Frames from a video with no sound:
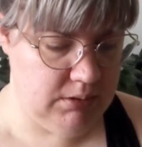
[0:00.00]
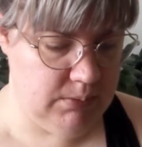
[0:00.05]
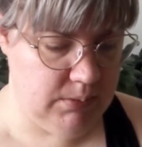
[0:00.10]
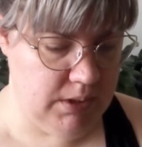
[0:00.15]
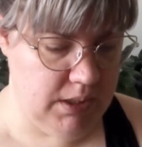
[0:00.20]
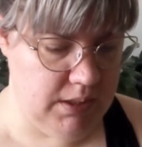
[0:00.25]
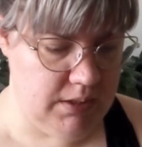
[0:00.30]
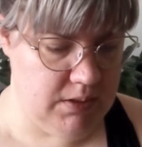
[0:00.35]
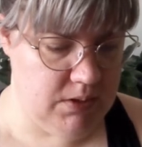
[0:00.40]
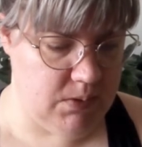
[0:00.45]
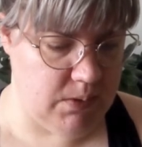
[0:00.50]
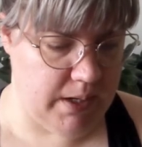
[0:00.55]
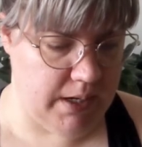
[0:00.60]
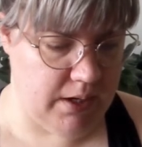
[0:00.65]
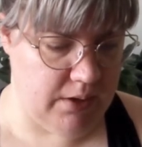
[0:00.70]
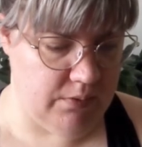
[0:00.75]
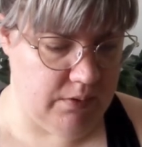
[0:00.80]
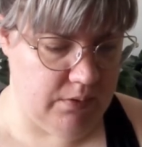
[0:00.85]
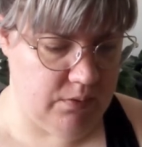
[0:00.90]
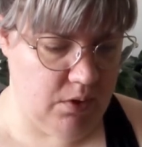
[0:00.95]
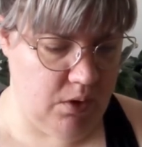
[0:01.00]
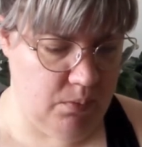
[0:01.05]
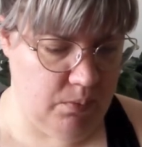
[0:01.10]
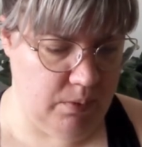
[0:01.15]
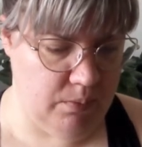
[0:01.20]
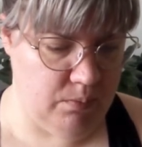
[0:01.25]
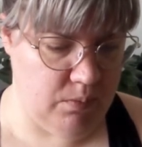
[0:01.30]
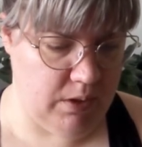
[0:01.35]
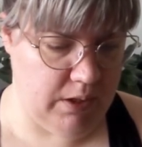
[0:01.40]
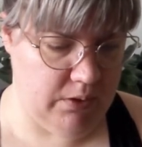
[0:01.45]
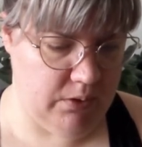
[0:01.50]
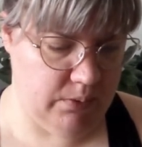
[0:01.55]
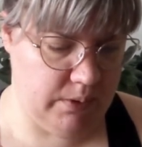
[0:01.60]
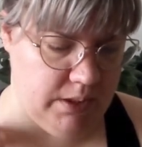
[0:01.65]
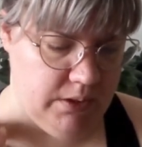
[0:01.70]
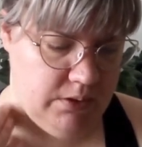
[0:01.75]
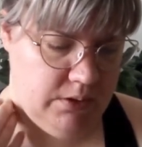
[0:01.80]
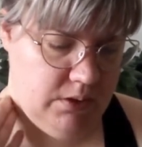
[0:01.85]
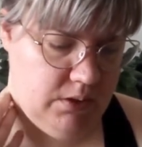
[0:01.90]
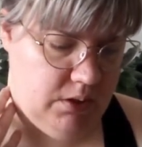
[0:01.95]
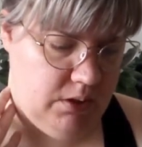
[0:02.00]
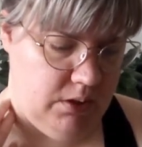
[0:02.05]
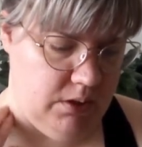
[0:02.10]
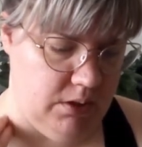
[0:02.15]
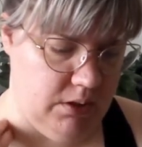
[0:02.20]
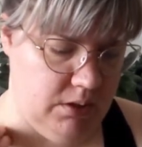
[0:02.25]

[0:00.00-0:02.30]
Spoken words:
what else do I have? I've got one other one. So